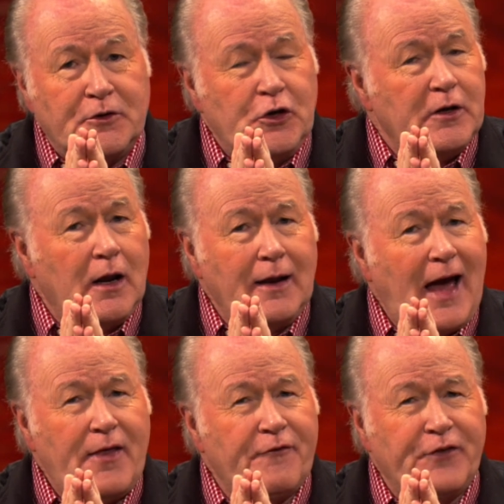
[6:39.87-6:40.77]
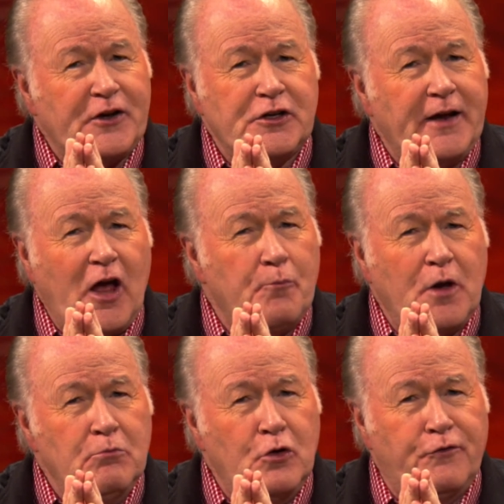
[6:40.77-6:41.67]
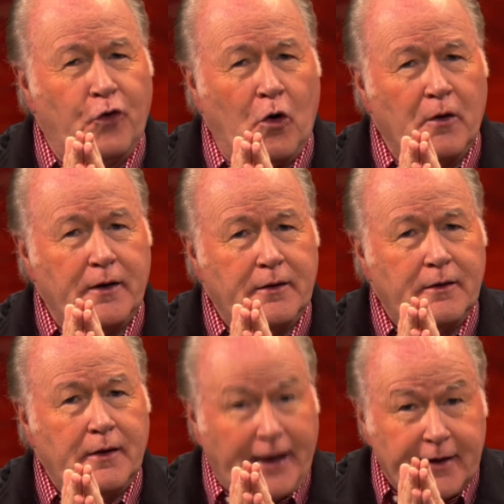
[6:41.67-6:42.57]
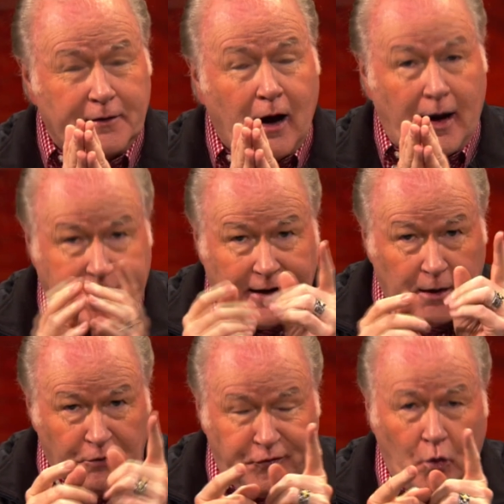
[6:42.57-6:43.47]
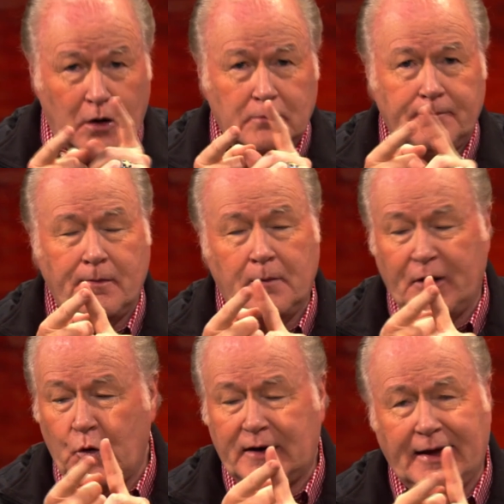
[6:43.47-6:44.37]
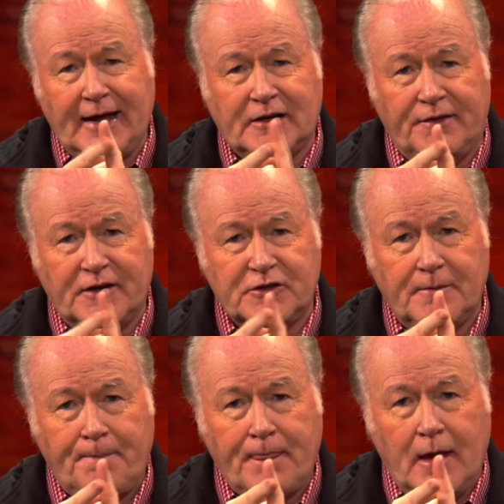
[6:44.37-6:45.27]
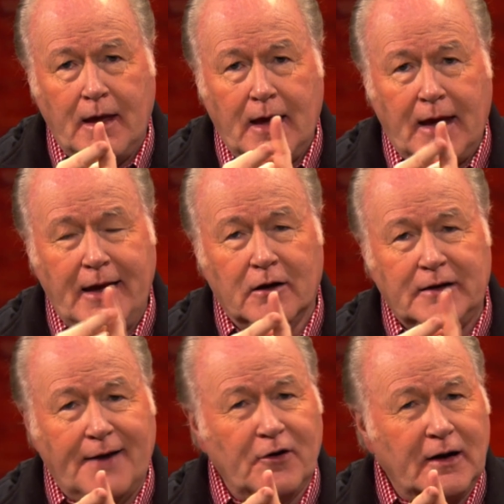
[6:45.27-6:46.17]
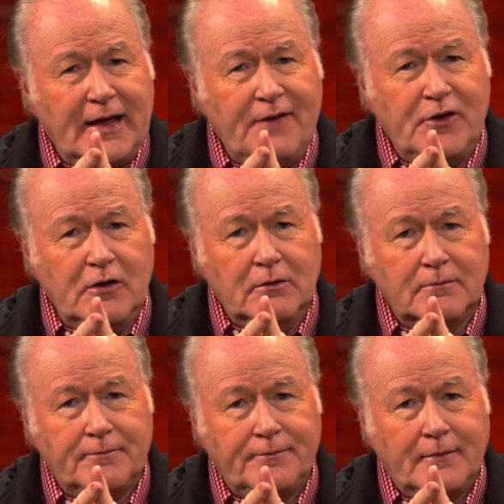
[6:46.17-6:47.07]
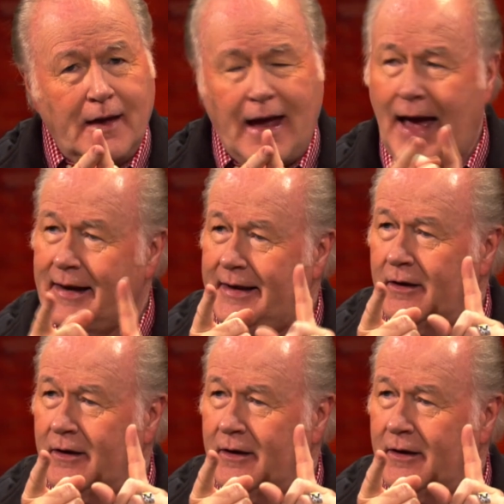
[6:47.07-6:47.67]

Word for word: but you can allow that friction to help you move forward in God. Now, number four, let me quickly get to this. He'll never leave you, and